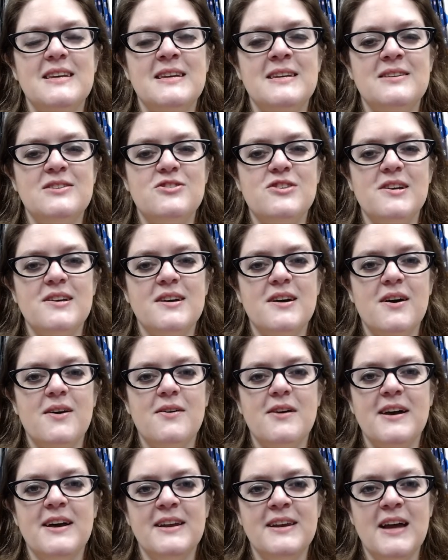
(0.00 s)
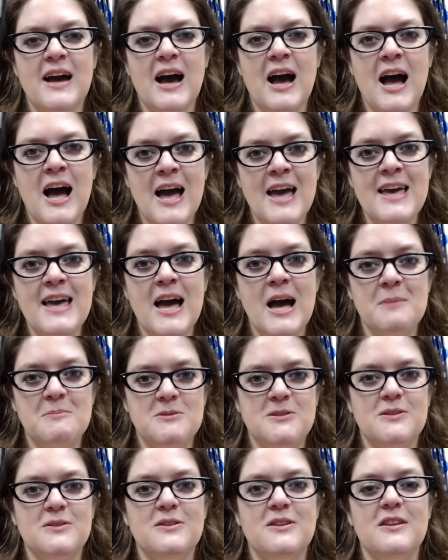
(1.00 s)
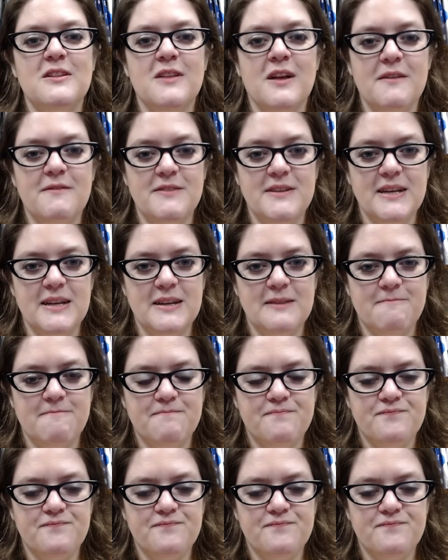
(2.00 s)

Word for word: in Jingo, and I absolutely loved it.